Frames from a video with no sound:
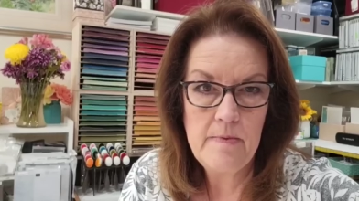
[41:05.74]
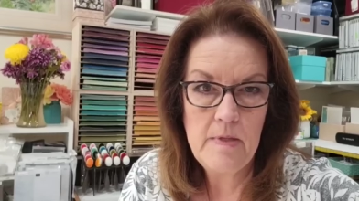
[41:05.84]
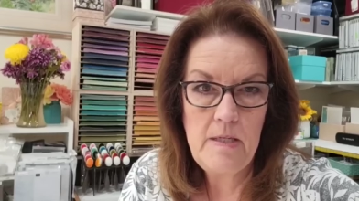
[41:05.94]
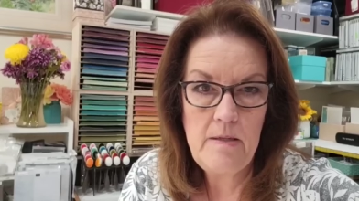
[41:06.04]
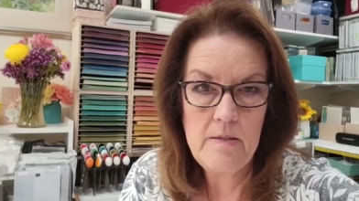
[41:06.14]

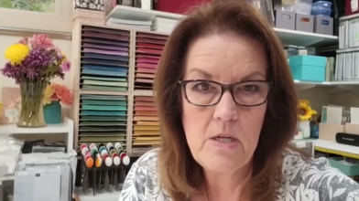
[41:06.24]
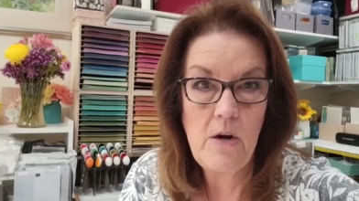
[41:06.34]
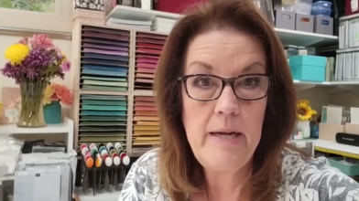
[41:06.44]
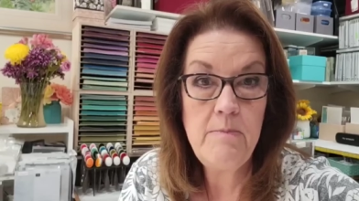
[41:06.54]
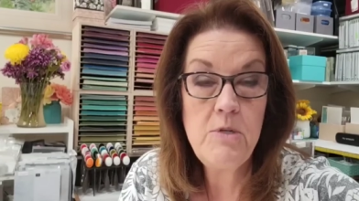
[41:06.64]
eh,
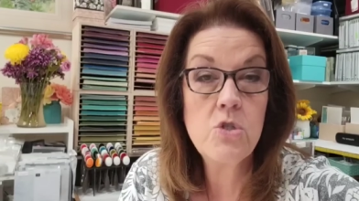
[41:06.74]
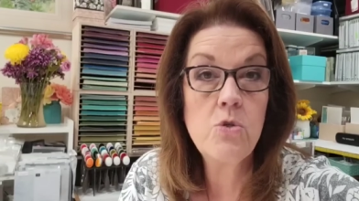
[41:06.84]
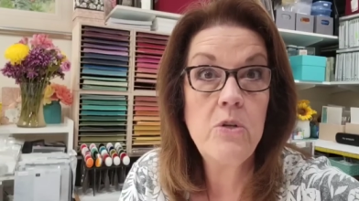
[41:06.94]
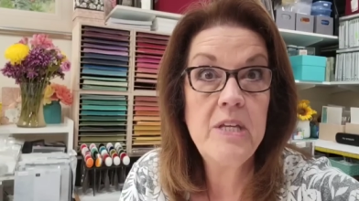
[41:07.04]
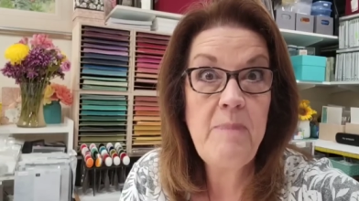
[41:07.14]
sorry, I'm just
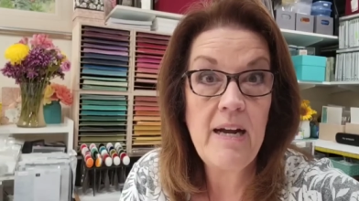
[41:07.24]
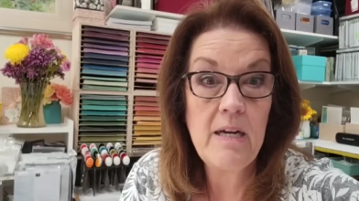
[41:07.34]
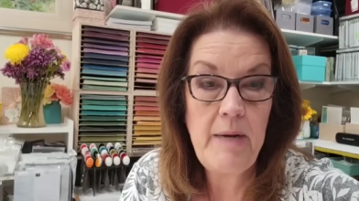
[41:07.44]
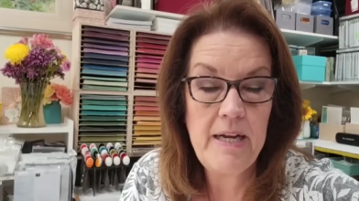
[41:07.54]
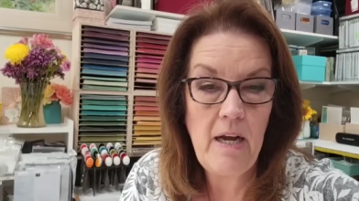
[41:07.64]
scrolling back
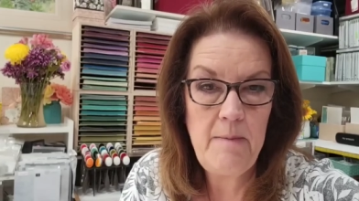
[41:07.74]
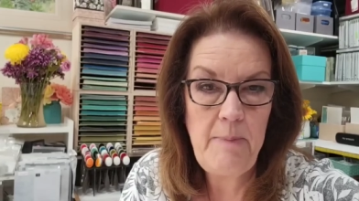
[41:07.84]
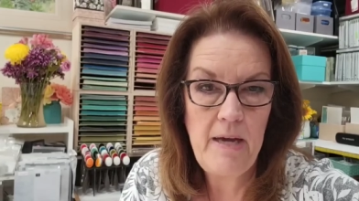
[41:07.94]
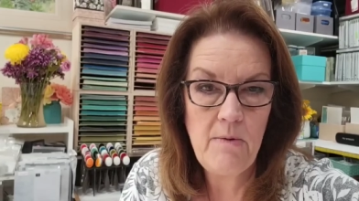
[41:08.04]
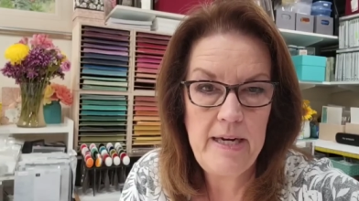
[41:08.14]
on my
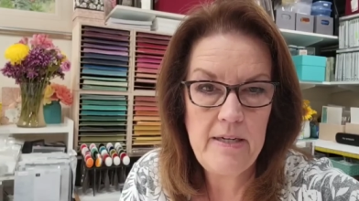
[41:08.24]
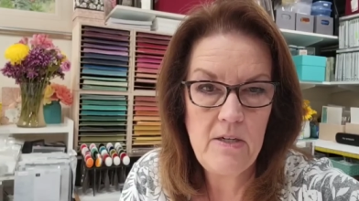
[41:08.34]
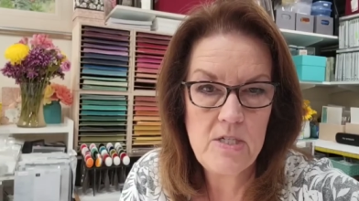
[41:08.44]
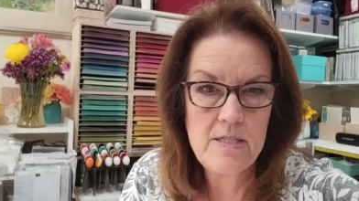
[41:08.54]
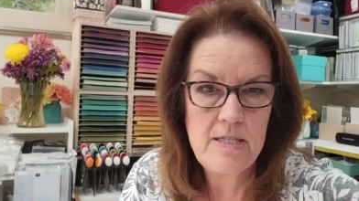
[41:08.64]
iPad right
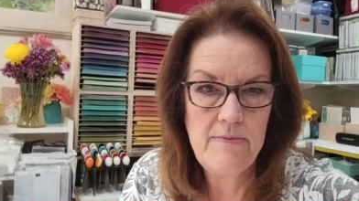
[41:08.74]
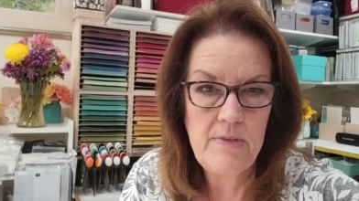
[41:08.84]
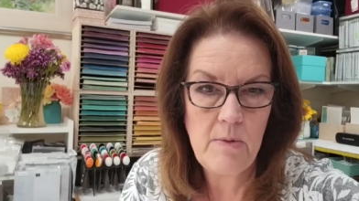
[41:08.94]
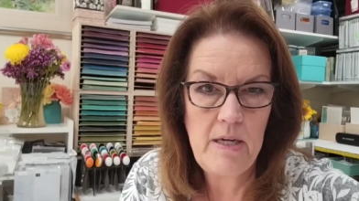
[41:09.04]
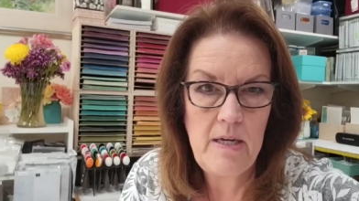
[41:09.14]
here to see if
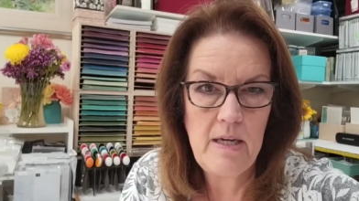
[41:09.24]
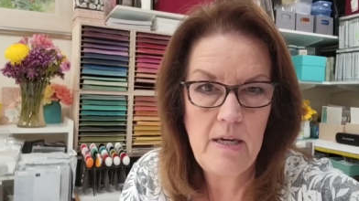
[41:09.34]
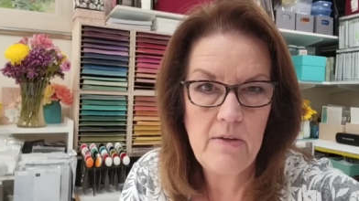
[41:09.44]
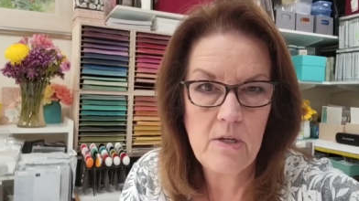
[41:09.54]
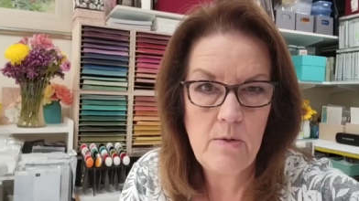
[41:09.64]
there were any
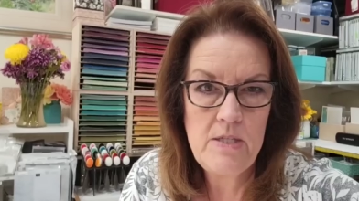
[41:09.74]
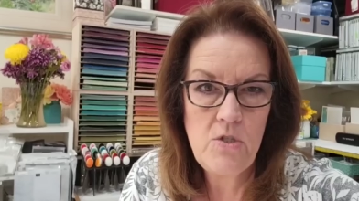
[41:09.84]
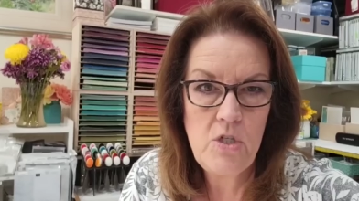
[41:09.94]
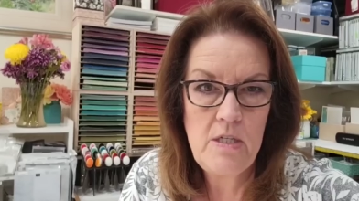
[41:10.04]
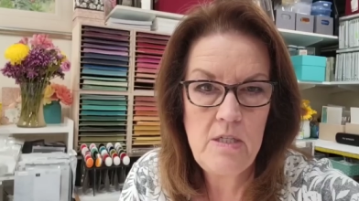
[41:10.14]
other
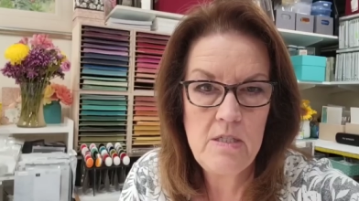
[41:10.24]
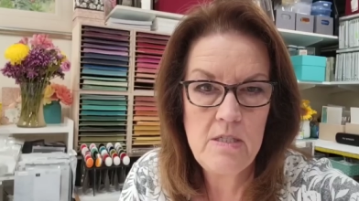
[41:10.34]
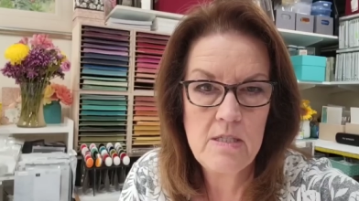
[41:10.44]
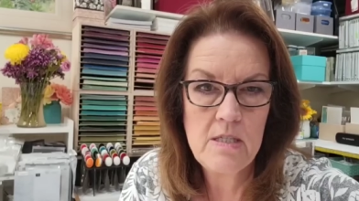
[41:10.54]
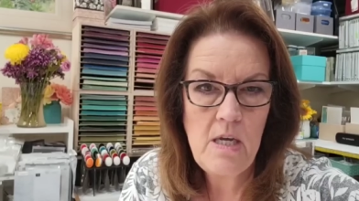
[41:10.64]

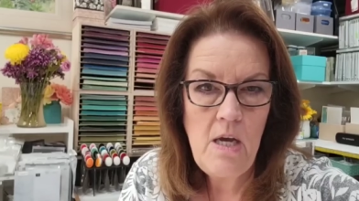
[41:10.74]
questions.